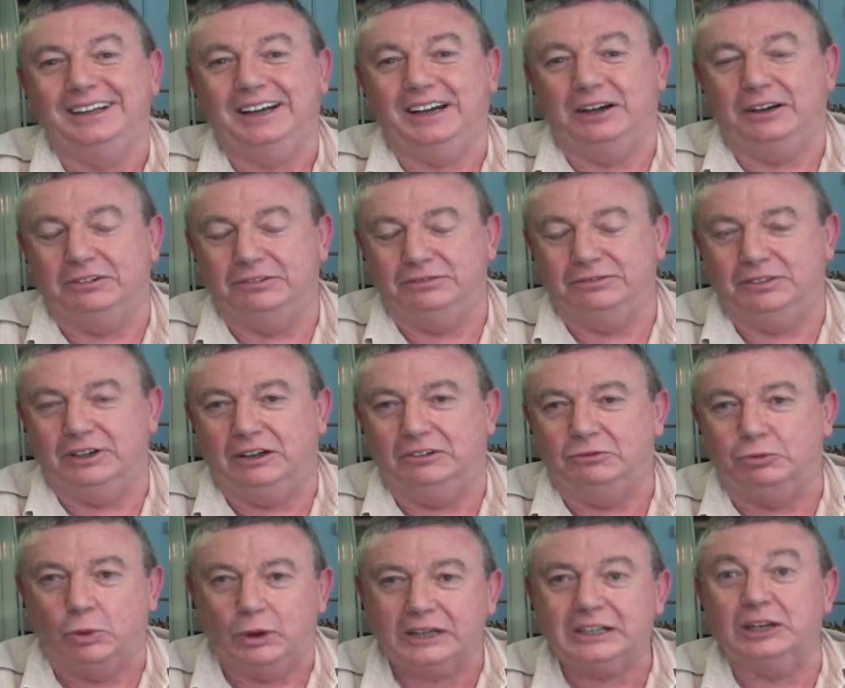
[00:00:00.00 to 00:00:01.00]

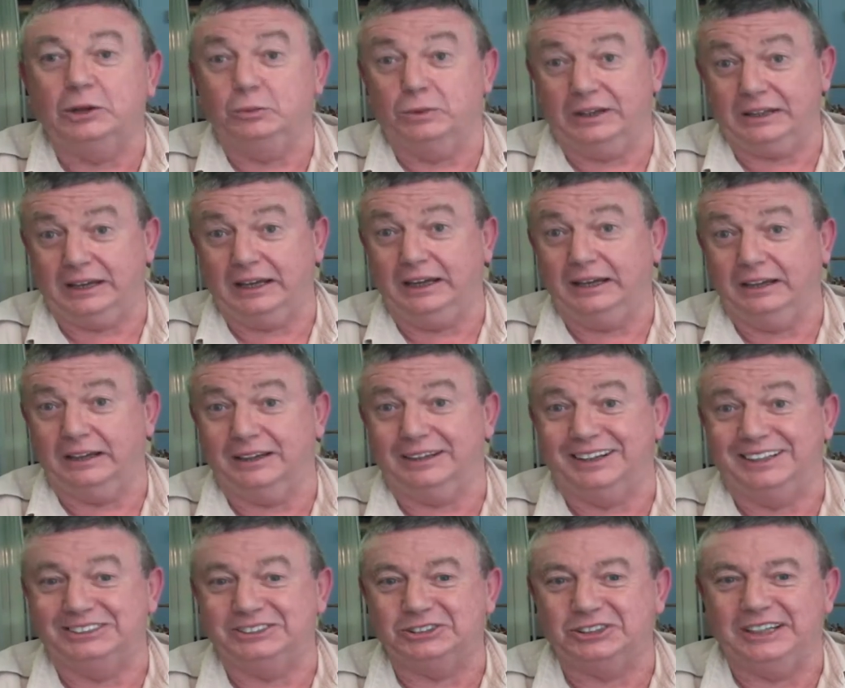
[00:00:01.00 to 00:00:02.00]
of working with King and
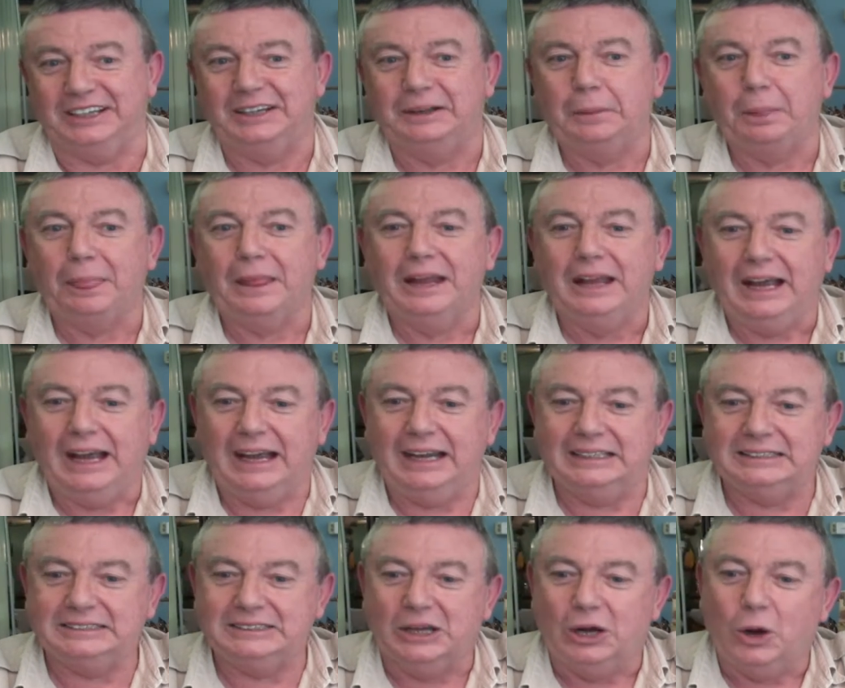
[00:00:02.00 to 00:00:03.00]
Country,
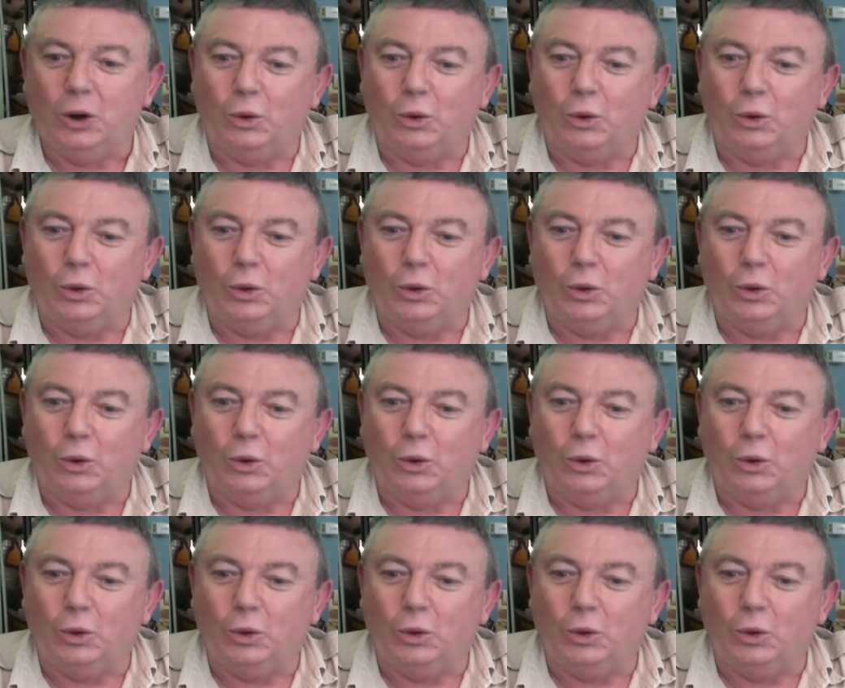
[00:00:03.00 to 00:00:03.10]
is